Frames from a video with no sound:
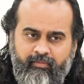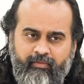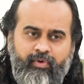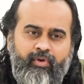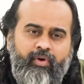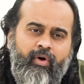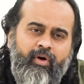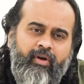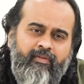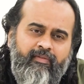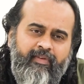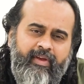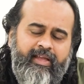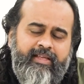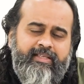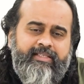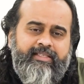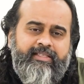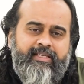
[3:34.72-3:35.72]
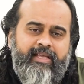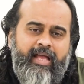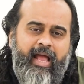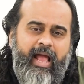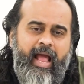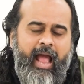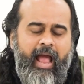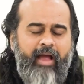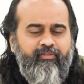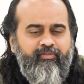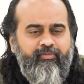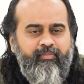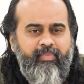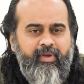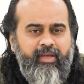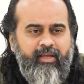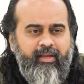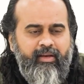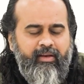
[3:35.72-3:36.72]
would always have
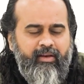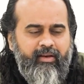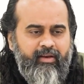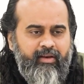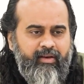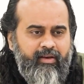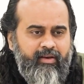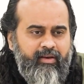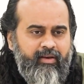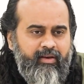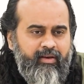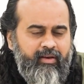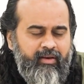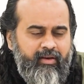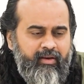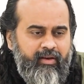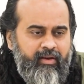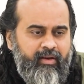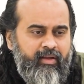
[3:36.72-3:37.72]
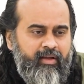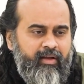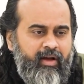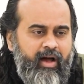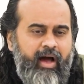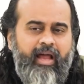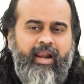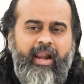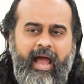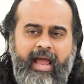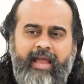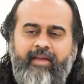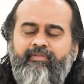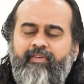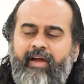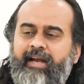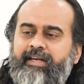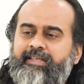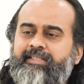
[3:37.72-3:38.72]
been
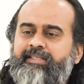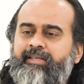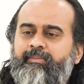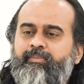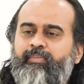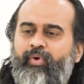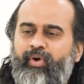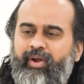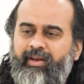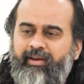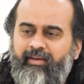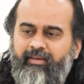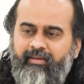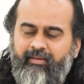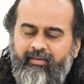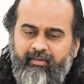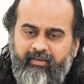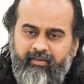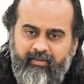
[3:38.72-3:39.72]
alive at some point.